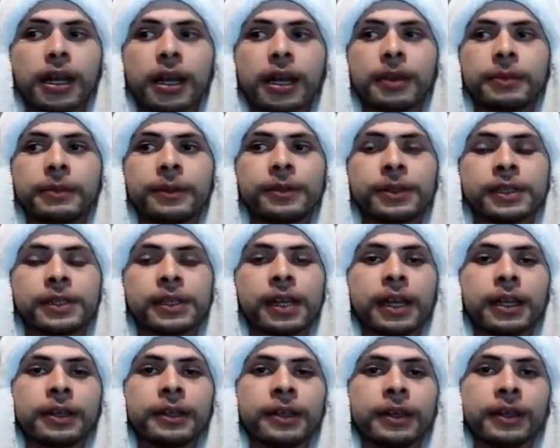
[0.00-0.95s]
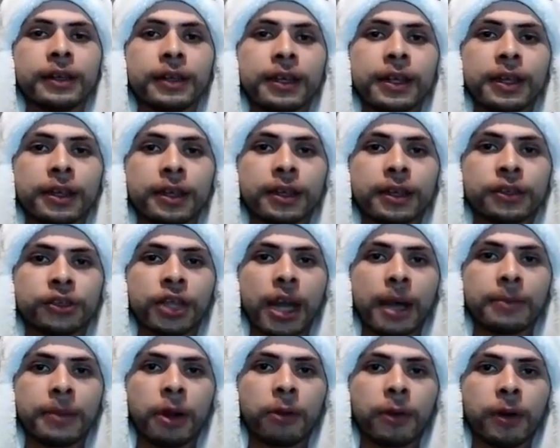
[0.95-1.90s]
if it's not in the
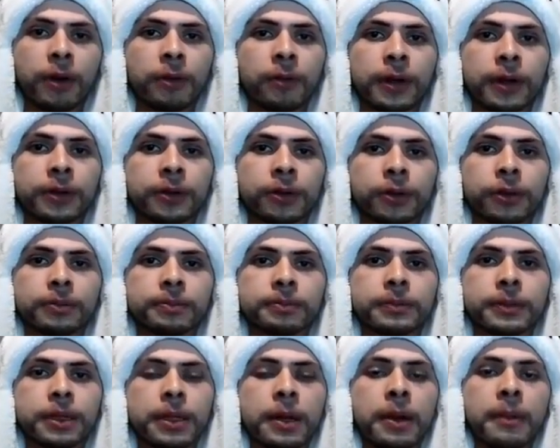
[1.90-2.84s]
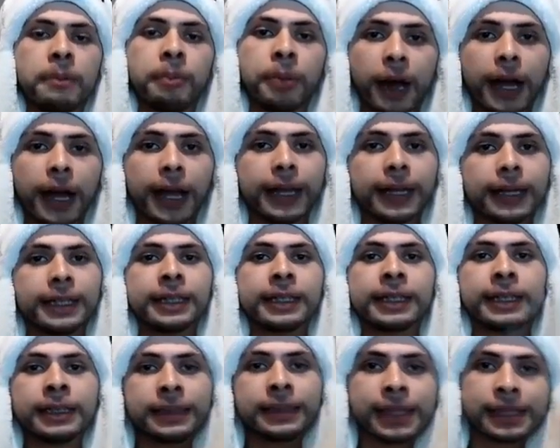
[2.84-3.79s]
Chatbot 101 group. But
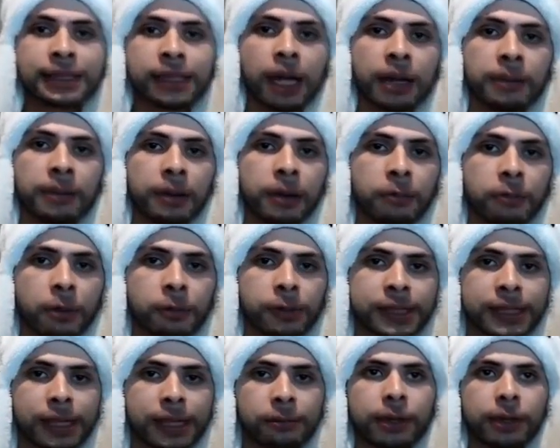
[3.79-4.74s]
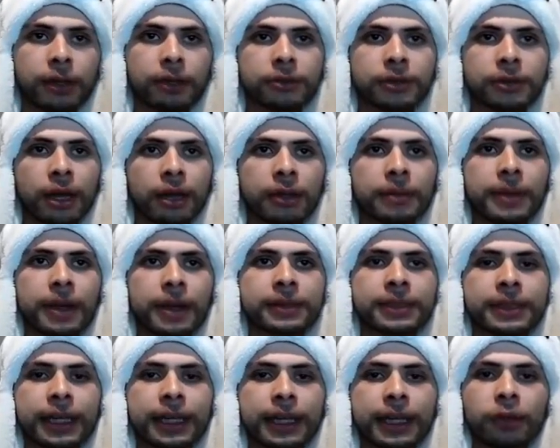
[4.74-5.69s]
let's talk about what we said we were going to talk about
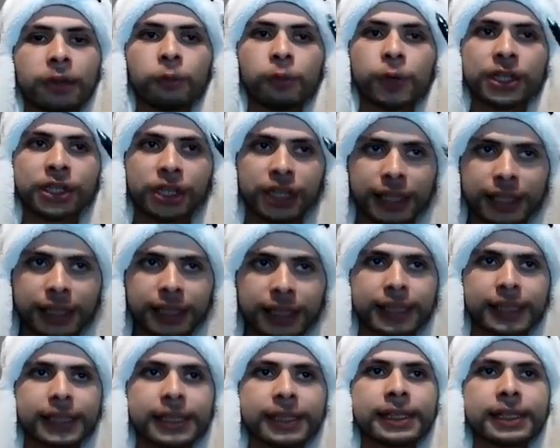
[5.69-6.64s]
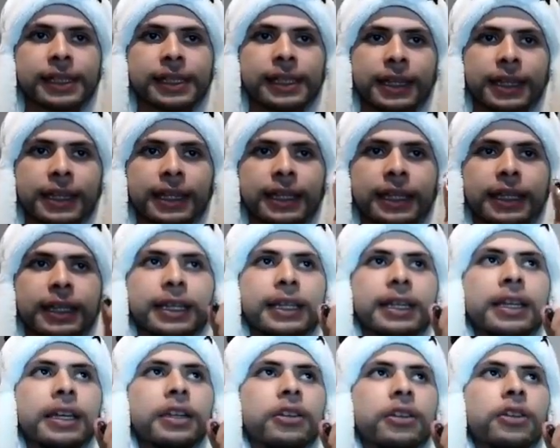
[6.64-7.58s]
today, which is the
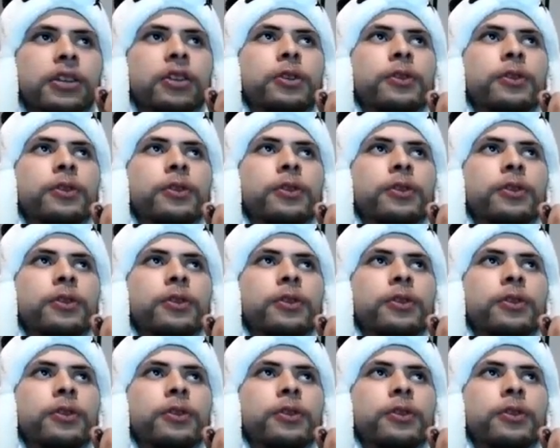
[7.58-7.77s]
new